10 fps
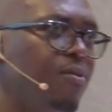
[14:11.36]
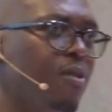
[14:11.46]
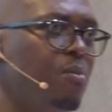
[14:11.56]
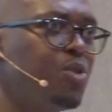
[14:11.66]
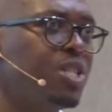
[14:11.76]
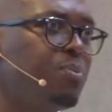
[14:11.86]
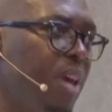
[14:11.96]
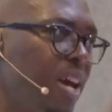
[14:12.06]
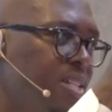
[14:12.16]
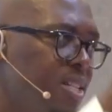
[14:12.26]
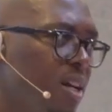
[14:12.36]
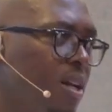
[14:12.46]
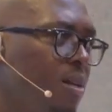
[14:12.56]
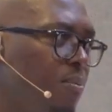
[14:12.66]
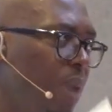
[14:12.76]
from just being a
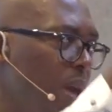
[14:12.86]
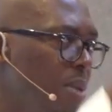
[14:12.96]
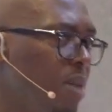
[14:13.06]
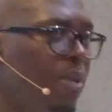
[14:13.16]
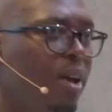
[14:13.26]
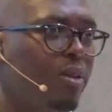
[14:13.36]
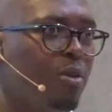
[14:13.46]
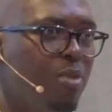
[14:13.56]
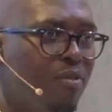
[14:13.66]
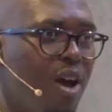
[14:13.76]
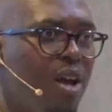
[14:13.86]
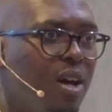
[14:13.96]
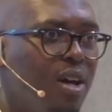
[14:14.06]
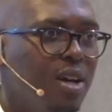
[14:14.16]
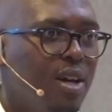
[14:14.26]
single payment method
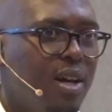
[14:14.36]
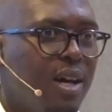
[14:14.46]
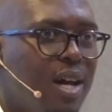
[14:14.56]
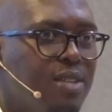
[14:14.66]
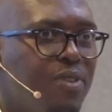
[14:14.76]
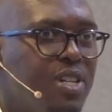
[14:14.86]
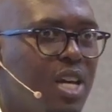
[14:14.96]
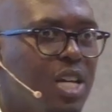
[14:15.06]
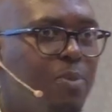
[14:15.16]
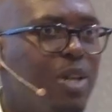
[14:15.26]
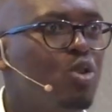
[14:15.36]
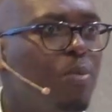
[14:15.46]
provider as fintechs, but to